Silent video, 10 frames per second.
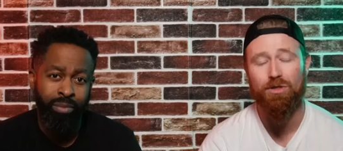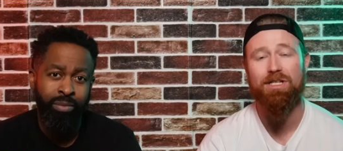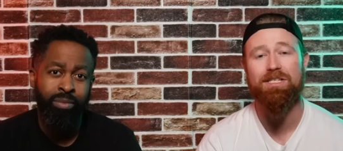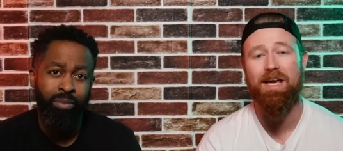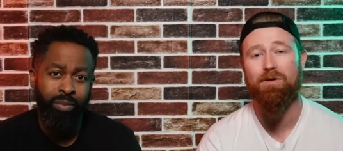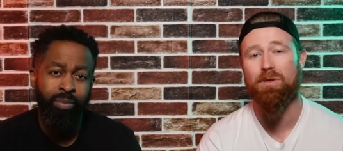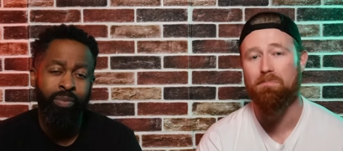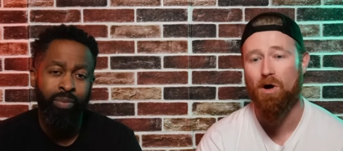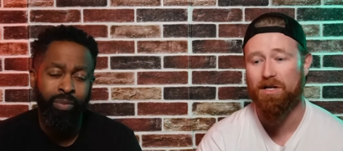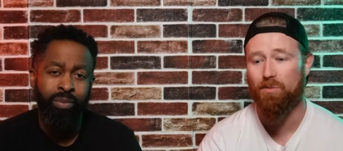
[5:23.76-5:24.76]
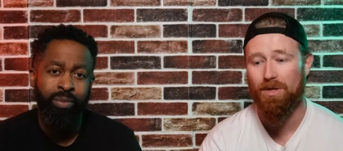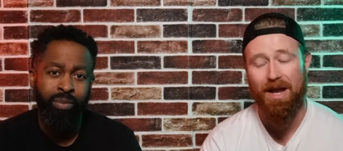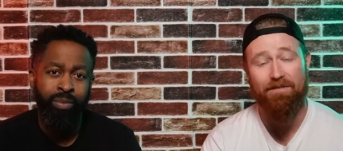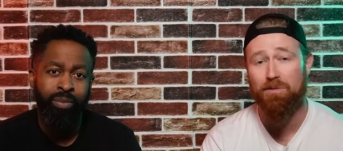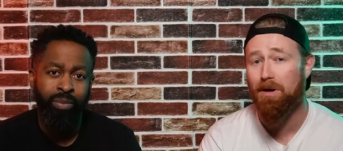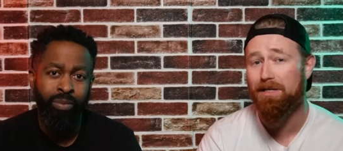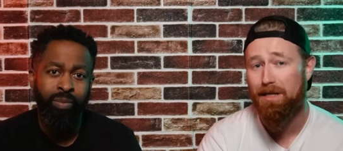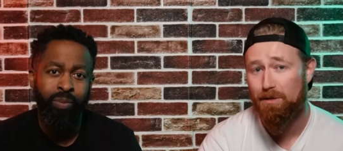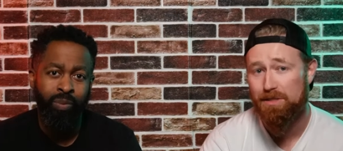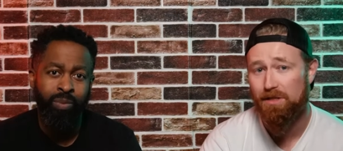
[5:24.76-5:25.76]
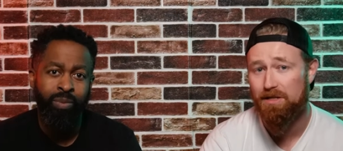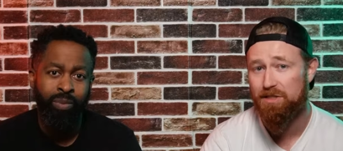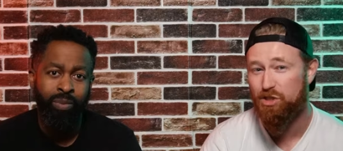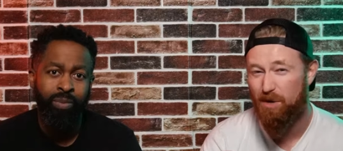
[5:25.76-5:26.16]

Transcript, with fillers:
Speaker 1: looking to enter the market when everybody else does and